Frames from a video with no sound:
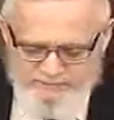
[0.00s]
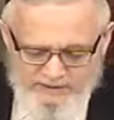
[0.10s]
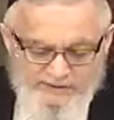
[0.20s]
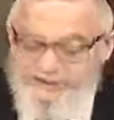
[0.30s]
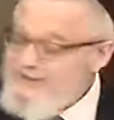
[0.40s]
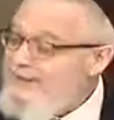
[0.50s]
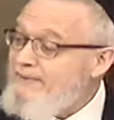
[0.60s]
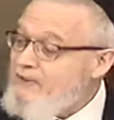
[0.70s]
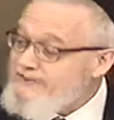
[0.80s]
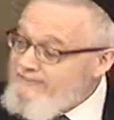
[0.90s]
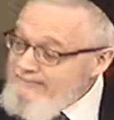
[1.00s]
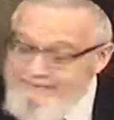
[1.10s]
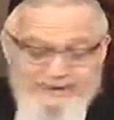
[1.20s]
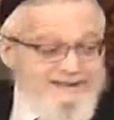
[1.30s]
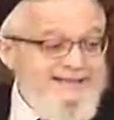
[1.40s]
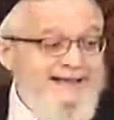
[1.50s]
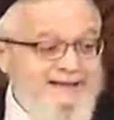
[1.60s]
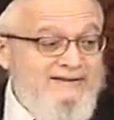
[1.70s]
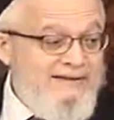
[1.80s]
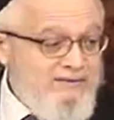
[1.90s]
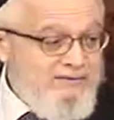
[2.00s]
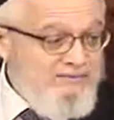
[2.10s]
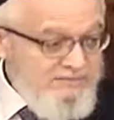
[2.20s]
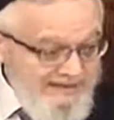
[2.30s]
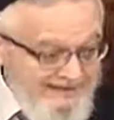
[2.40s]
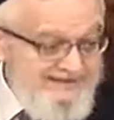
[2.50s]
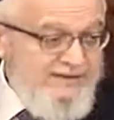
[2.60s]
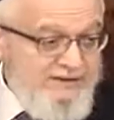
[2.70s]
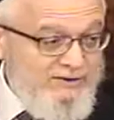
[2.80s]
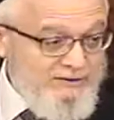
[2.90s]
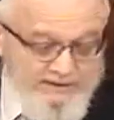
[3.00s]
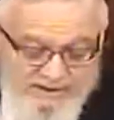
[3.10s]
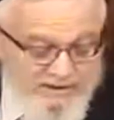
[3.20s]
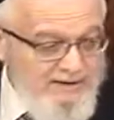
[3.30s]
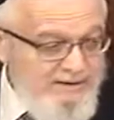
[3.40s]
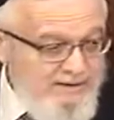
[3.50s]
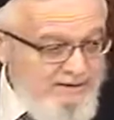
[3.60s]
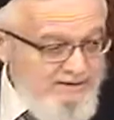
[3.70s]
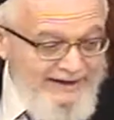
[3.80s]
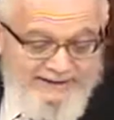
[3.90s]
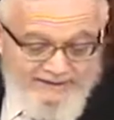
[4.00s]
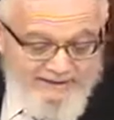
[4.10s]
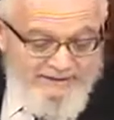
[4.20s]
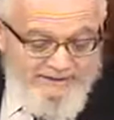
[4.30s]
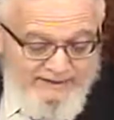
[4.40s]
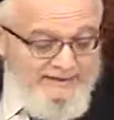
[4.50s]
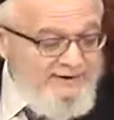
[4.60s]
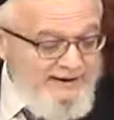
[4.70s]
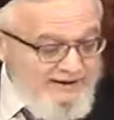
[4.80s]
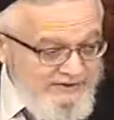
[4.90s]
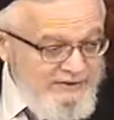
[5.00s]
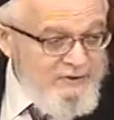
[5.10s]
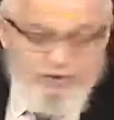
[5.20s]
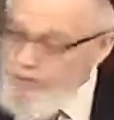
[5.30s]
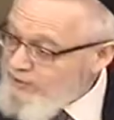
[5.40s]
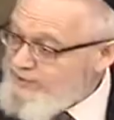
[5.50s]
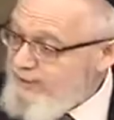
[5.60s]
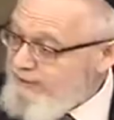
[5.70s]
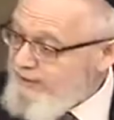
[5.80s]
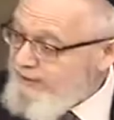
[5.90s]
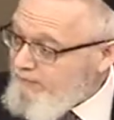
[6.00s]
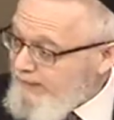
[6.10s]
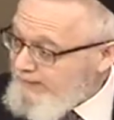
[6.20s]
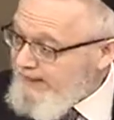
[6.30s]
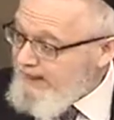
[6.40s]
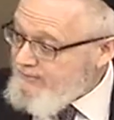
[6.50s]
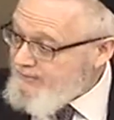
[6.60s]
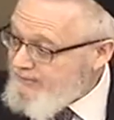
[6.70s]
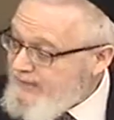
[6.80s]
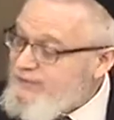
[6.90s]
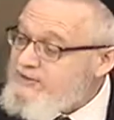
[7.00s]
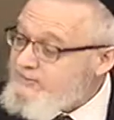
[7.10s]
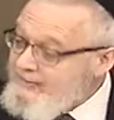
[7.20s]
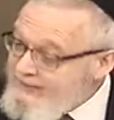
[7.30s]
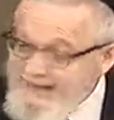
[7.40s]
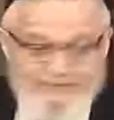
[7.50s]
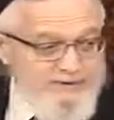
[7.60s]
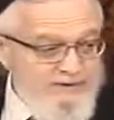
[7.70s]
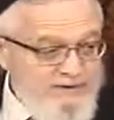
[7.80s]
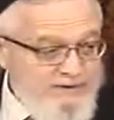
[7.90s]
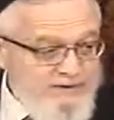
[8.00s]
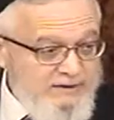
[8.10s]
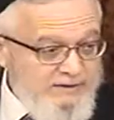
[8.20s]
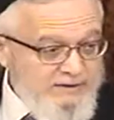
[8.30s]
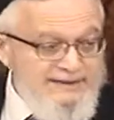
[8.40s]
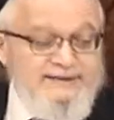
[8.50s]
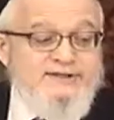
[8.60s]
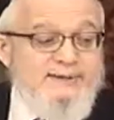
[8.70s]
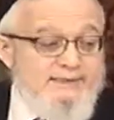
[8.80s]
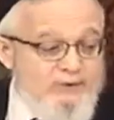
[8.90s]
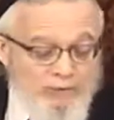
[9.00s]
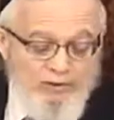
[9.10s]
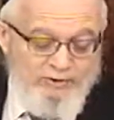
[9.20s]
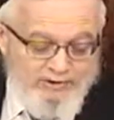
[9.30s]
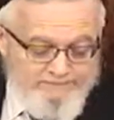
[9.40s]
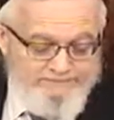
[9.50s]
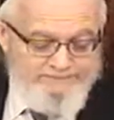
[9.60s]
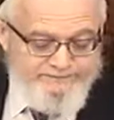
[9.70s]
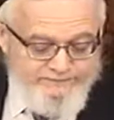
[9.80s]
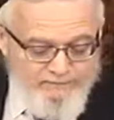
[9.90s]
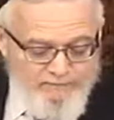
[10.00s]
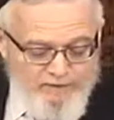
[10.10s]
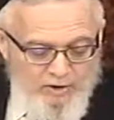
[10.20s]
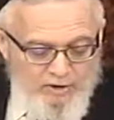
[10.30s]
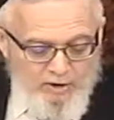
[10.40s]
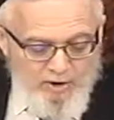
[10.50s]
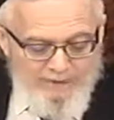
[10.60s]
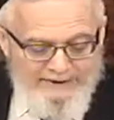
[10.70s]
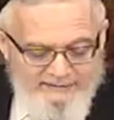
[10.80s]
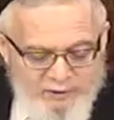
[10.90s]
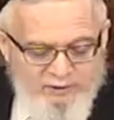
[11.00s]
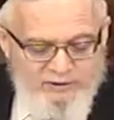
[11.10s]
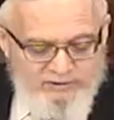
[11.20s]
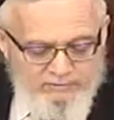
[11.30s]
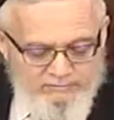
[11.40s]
So you say because maybe it's lachatchila, lachatchila, right? Even as a first choice over there, you buy the animal. Here it's a B'dievid. He did something wrong. Om Rav Yudah.